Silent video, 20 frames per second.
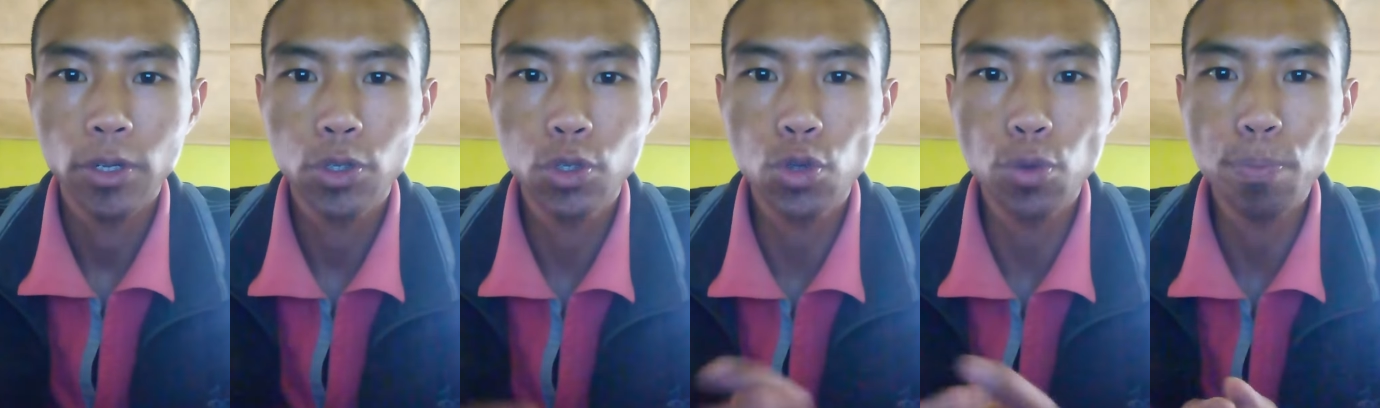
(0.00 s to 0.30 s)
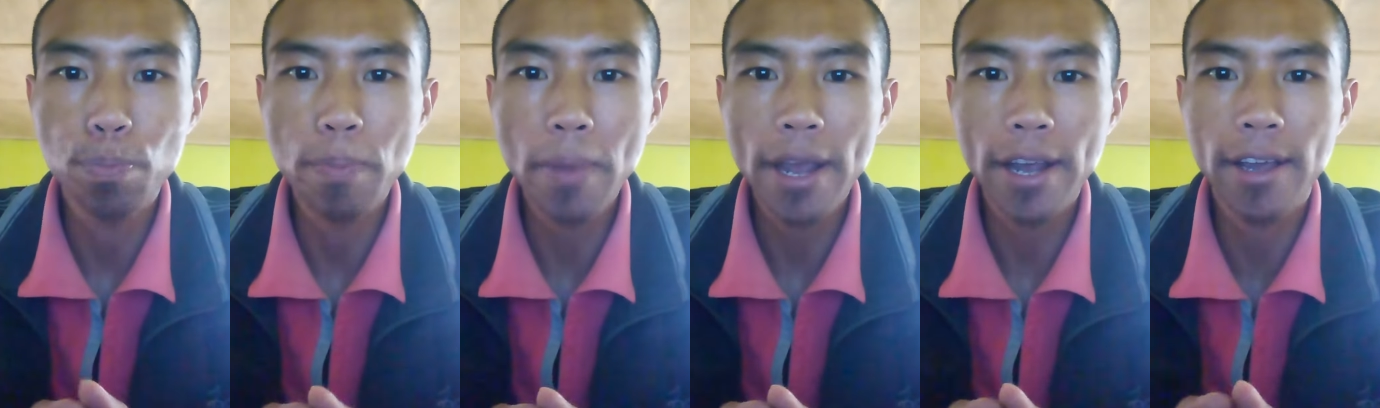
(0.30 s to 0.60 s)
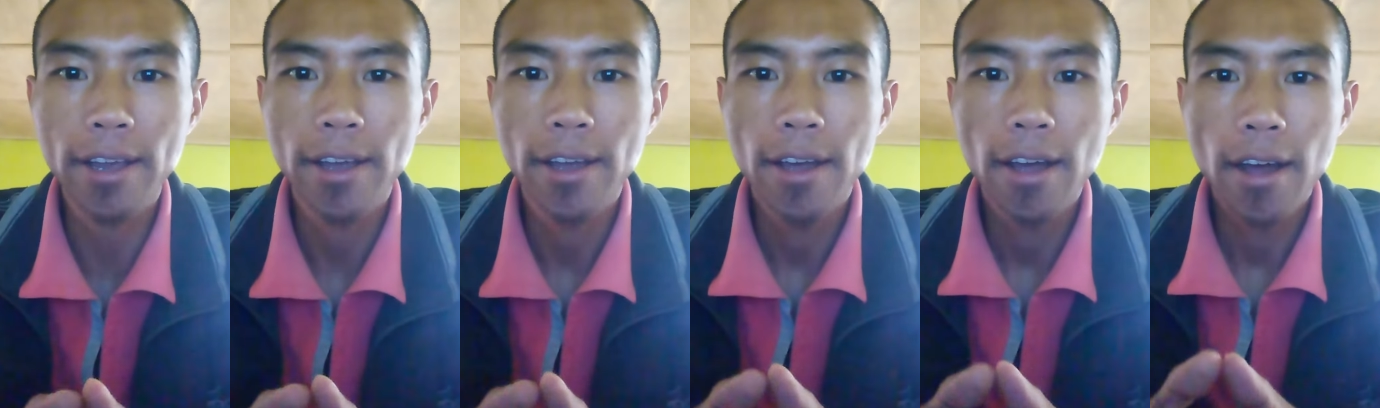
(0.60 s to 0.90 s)
to
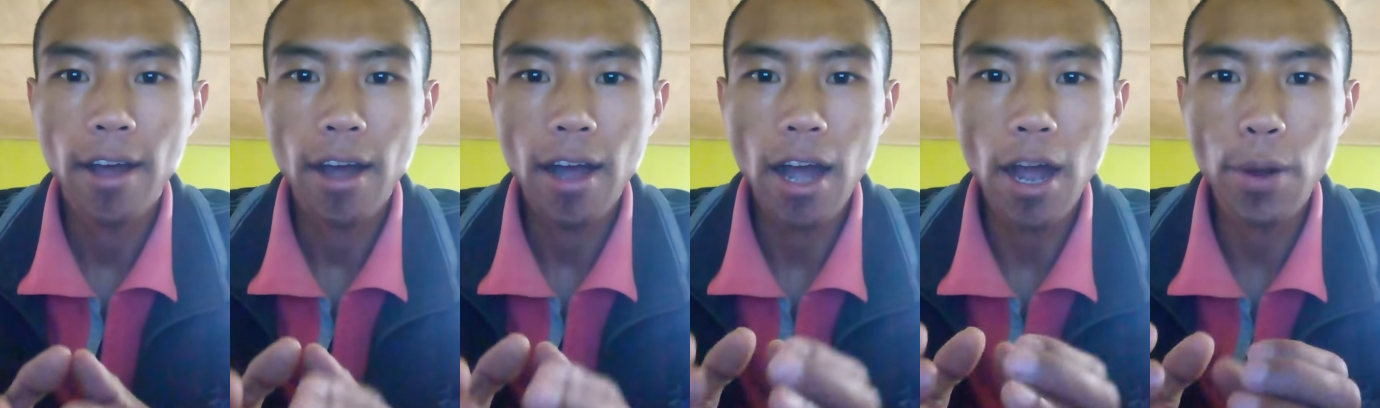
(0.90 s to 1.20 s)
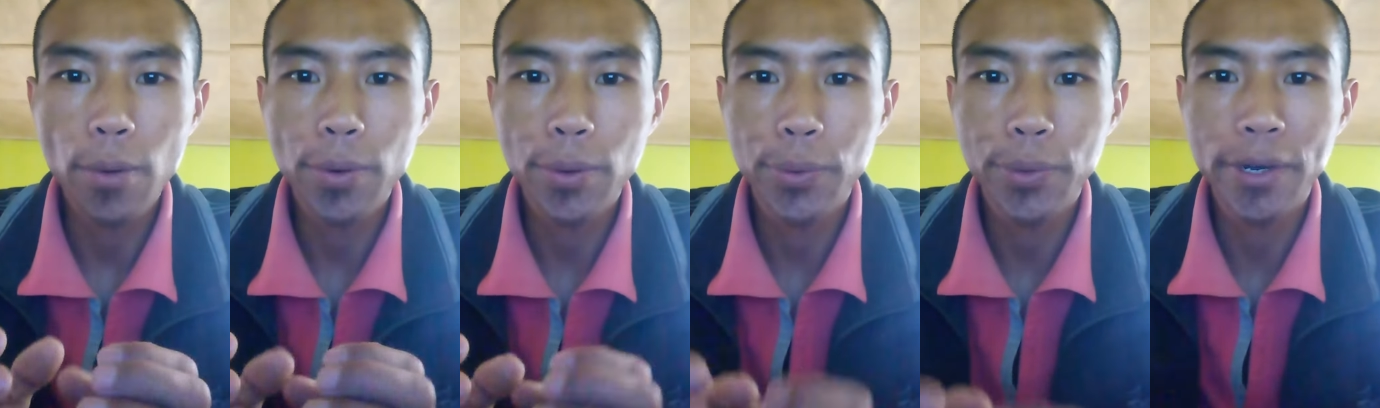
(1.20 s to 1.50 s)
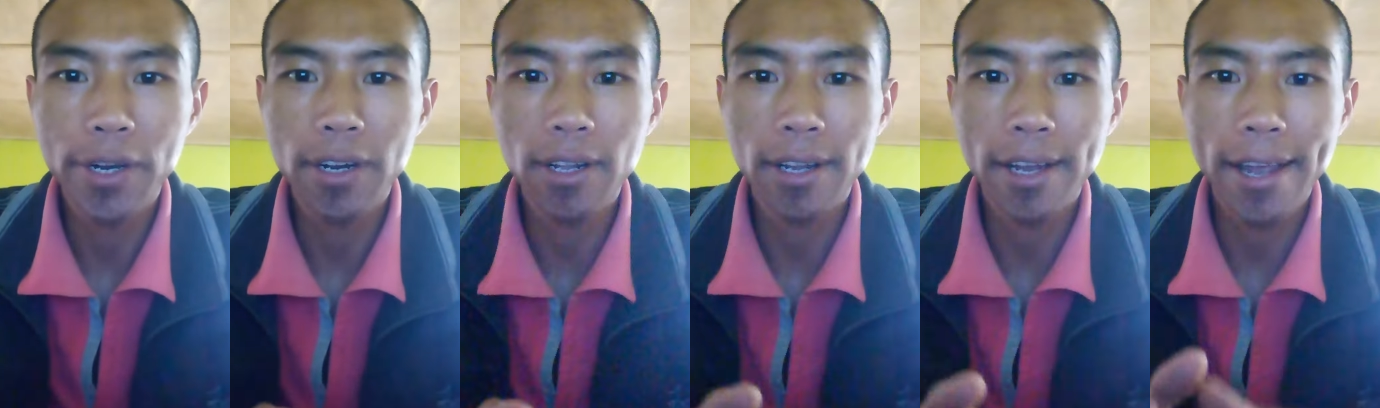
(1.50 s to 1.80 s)
make our
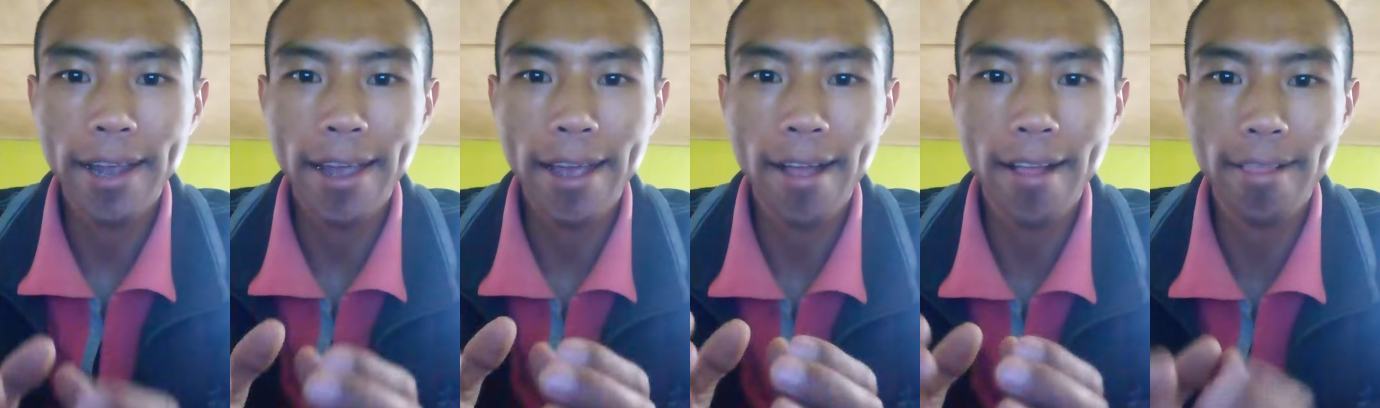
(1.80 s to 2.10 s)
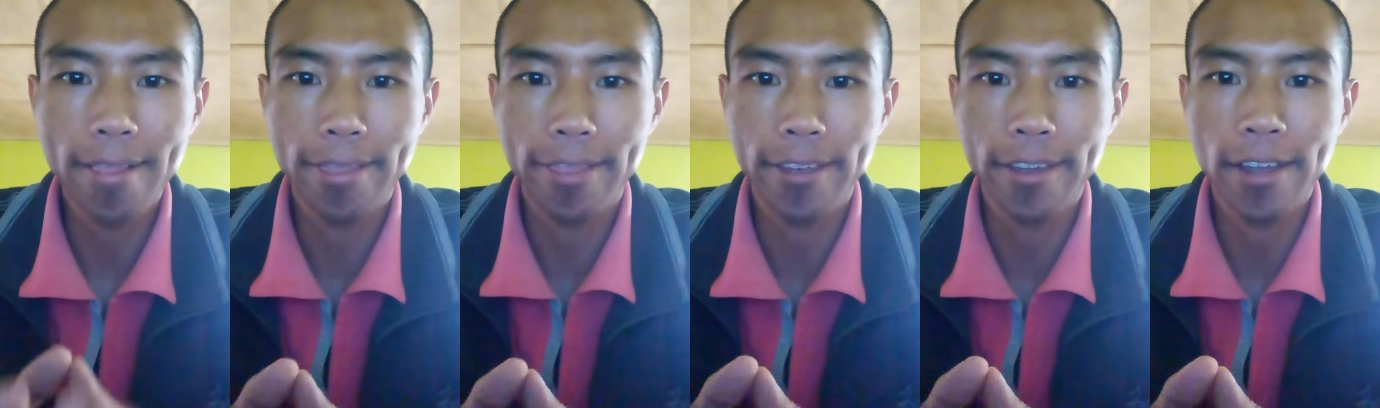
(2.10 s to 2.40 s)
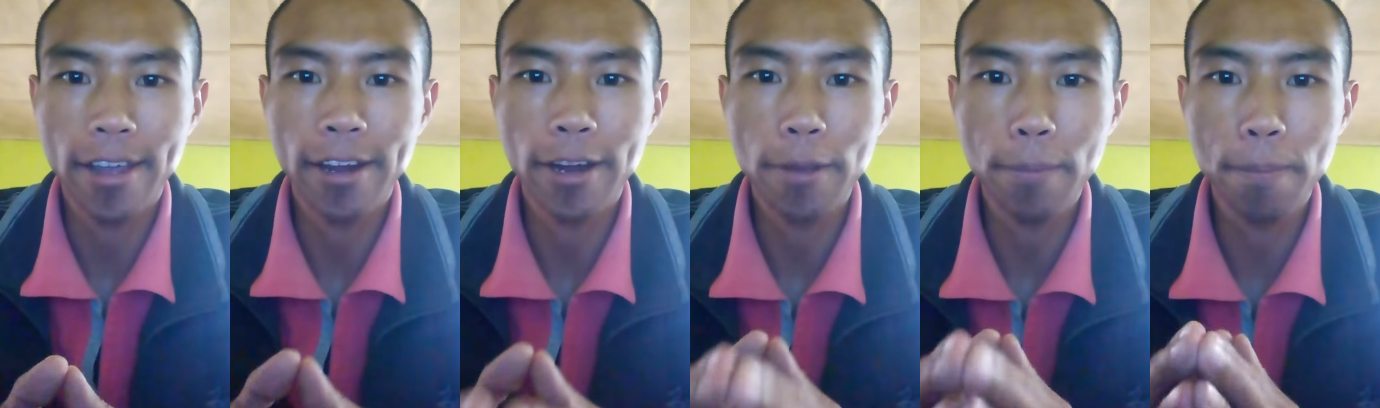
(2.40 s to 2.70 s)
world a healthy
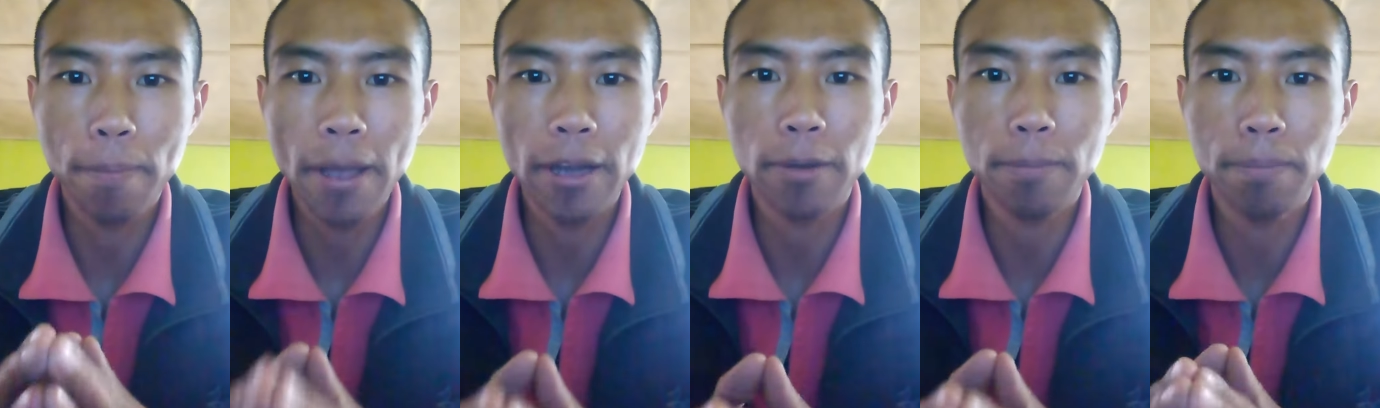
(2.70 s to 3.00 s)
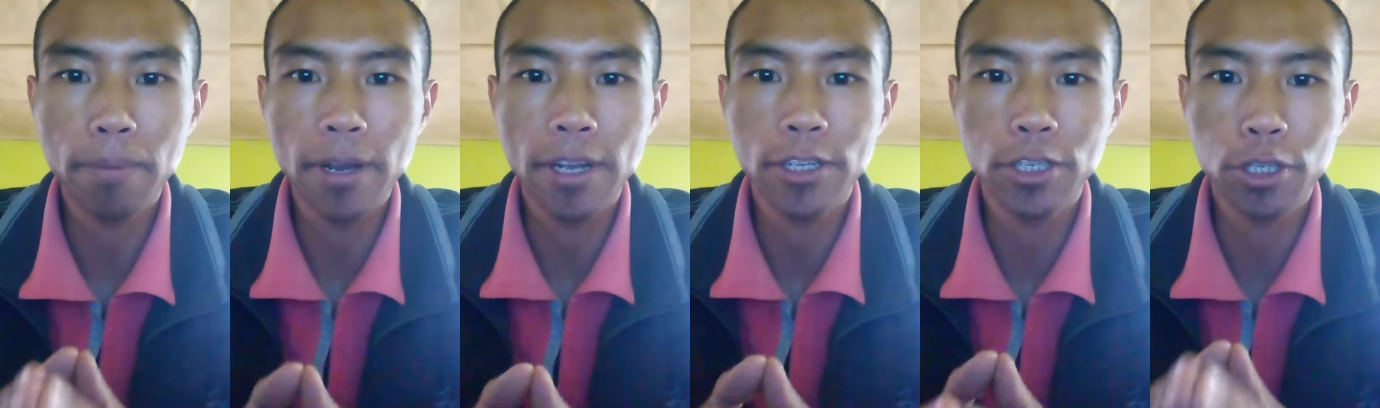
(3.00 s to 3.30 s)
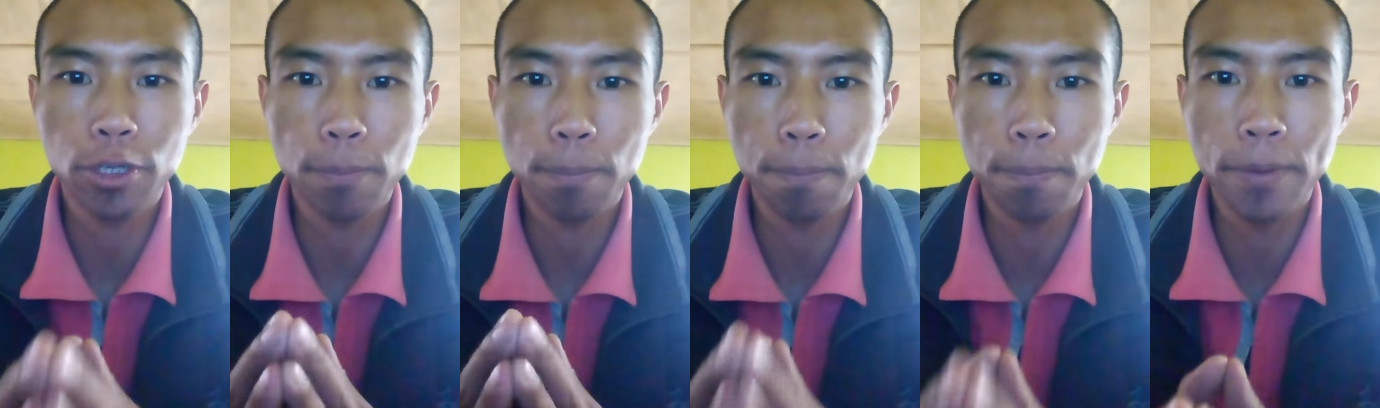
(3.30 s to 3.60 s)
and a better place
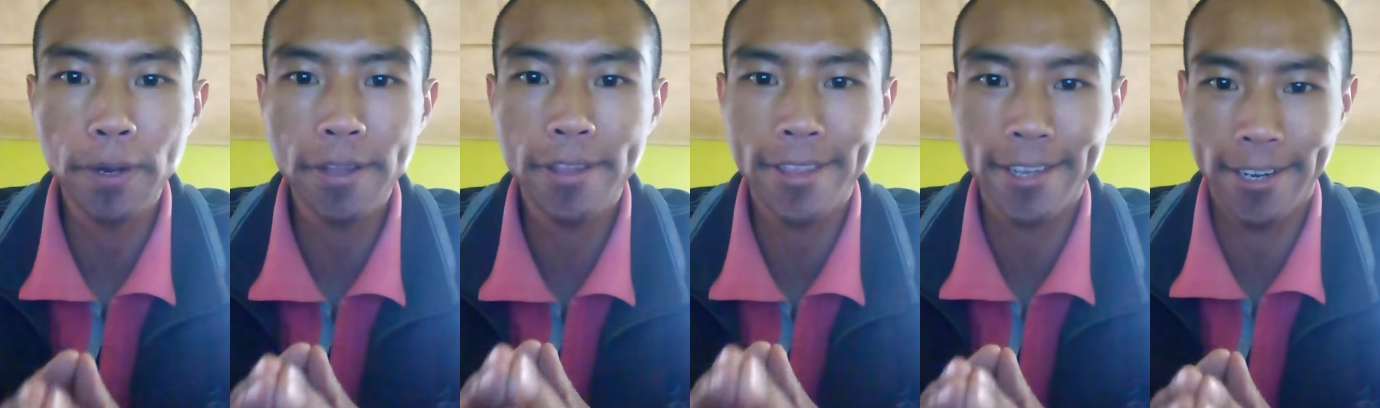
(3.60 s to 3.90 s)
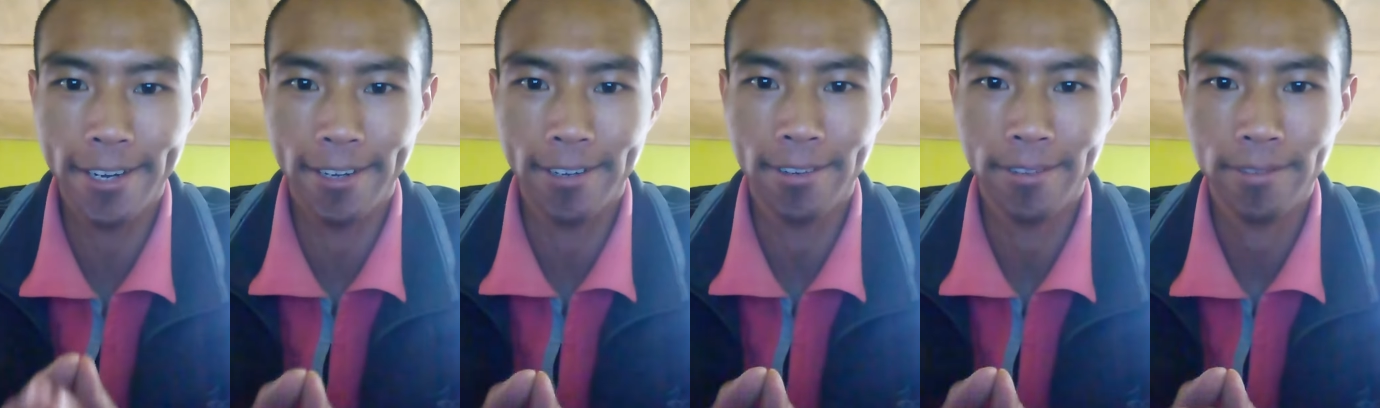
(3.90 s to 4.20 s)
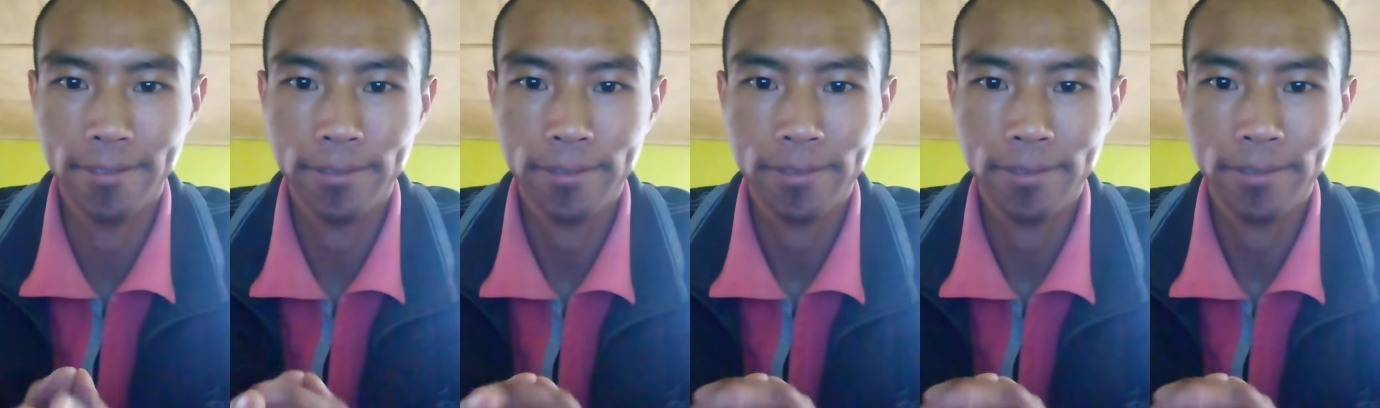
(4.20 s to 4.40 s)
to breathe in.